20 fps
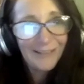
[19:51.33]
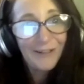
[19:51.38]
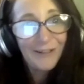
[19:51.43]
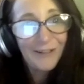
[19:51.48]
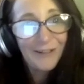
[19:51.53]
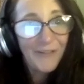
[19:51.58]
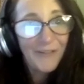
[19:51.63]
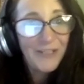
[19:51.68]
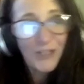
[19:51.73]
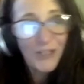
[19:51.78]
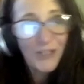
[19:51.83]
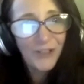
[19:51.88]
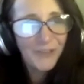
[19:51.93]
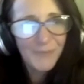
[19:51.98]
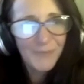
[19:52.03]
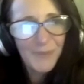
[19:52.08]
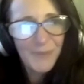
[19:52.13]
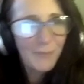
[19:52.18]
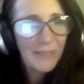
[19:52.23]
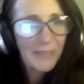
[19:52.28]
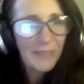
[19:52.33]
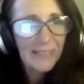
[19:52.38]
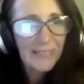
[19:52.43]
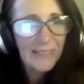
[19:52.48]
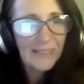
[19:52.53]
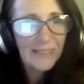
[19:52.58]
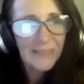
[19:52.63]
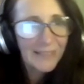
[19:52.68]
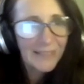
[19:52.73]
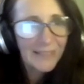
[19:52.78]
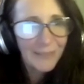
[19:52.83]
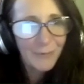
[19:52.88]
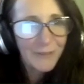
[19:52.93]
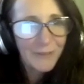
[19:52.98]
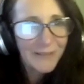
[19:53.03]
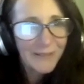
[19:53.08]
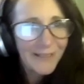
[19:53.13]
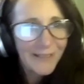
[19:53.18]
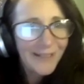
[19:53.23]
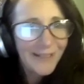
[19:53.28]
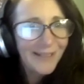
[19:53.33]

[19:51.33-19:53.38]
You know, they'd heard him speak and they were